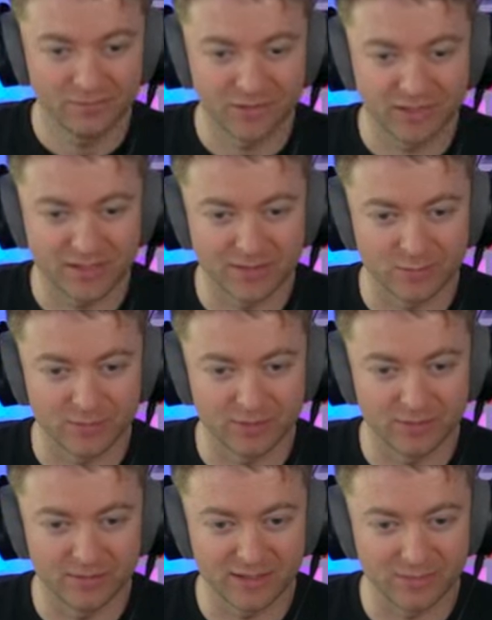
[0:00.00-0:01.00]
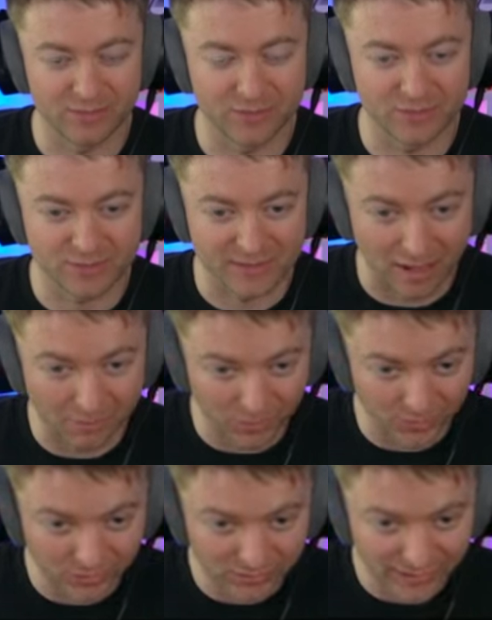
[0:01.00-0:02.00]
because we're going to be able to
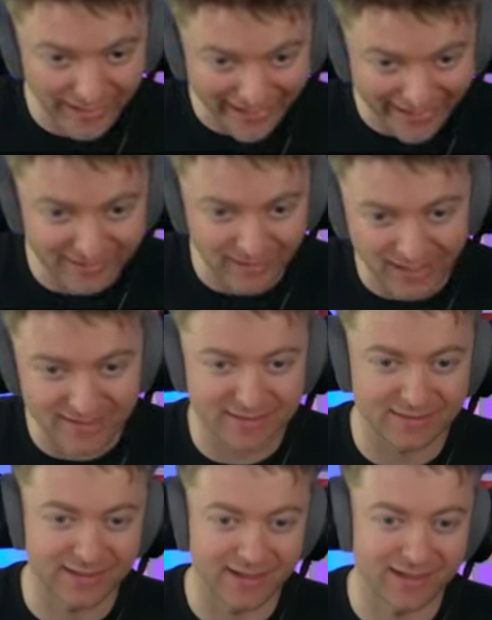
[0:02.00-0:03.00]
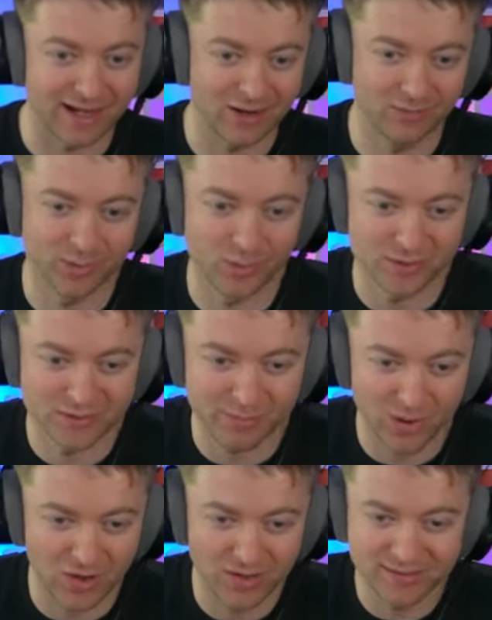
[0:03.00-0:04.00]
double and isolate our opponent's
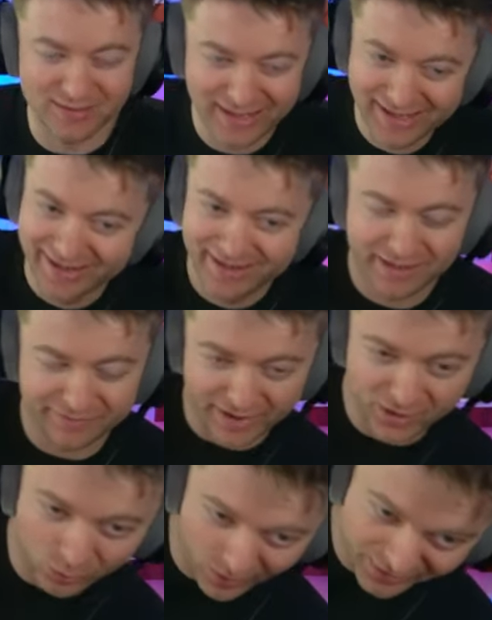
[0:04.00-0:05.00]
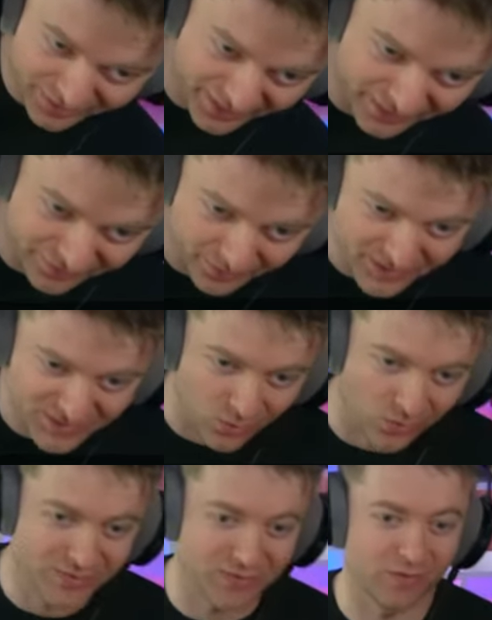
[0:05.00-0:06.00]
pawns. If I know one thing from this
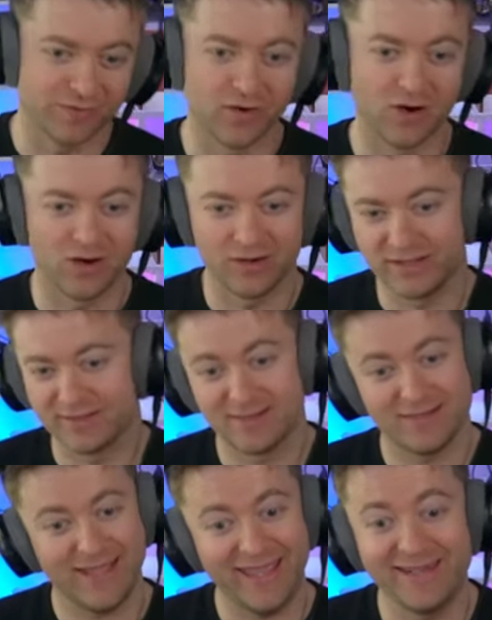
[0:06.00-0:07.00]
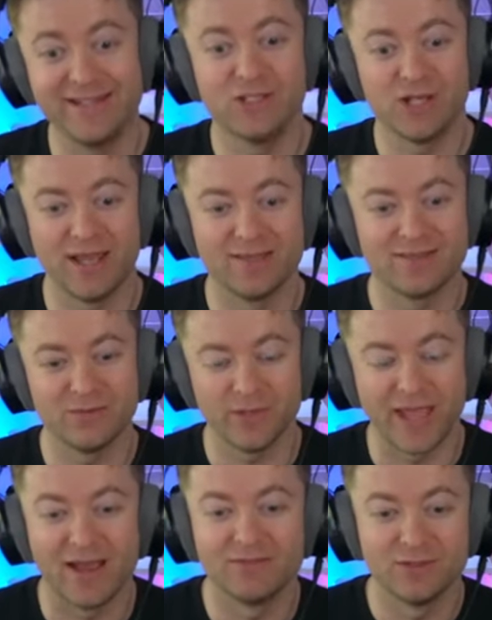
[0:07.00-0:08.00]
course so far, it's any chance that we
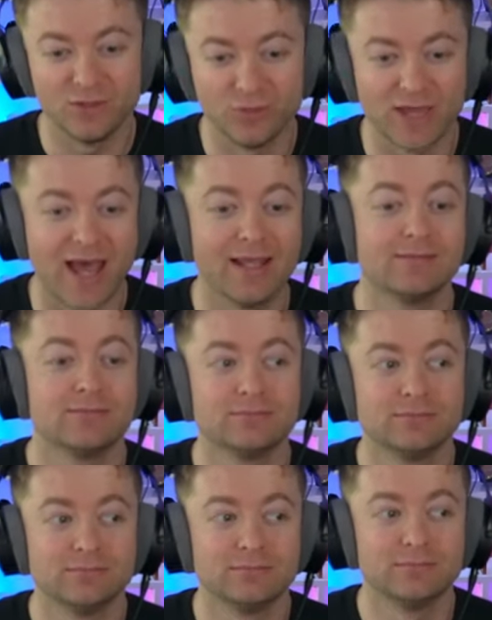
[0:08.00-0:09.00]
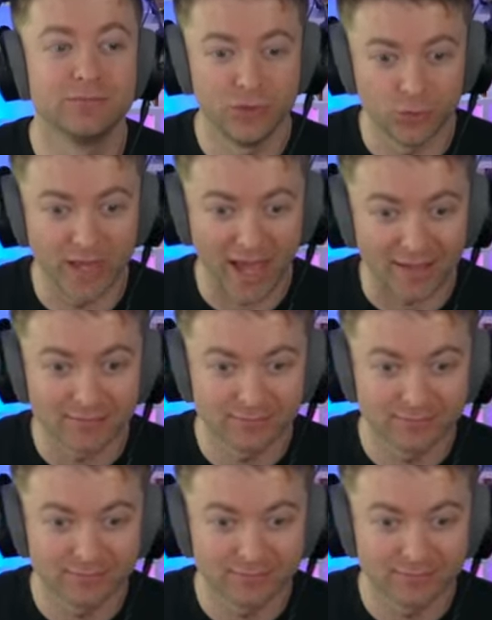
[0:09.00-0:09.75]
have to do that, do that.